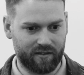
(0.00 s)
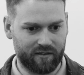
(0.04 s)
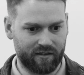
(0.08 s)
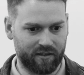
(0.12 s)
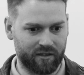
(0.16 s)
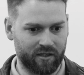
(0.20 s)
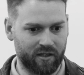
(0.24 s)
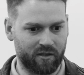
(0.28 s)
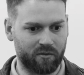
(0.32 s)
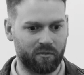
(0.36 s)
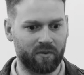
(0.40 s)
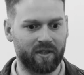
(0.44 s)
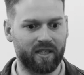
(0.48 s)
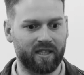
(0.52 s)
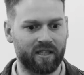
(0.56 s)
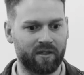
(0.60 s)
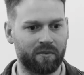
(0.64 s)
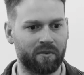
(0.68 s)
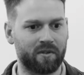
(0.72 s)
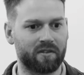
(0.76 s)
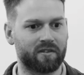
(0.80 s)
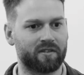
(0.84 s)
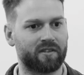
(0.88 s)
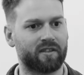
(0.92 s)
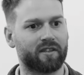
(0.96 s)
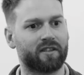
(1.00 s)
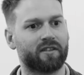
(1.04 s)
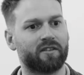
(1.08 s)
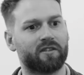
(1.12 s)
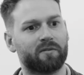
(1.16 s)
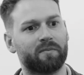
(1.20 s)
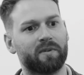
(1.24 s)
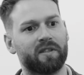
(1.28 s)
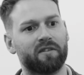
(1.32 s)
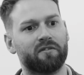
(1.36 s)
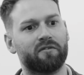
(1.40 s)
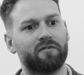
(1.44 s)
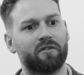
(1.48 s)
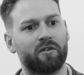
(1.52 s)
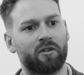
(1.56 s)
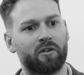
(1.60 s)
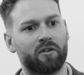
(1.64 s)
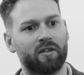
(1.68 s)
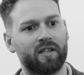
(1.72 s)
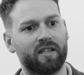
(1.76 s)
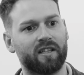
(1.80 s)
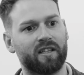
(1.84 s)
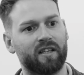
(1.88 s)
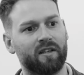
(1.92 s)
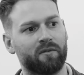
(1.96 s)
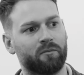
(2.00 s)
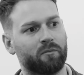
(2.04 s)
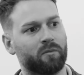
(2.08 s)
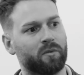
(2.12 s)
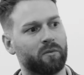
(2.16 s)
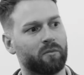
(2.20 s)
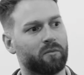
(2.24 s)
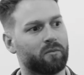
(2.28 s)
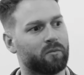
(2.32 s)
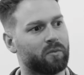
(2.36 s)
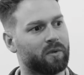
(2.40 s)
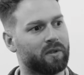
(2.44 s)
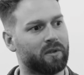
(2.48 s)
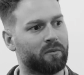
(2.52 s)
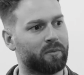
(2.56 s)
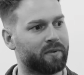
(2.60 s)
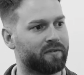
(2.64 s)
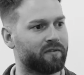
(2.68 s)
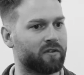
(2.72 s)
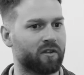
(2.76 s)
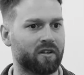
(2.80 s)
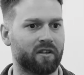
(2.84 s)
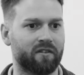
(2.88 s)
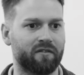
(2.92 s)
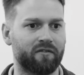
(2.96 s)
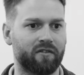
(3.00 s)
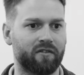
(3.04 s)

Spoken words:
You know, we're the ones that can speak for it, and we've done it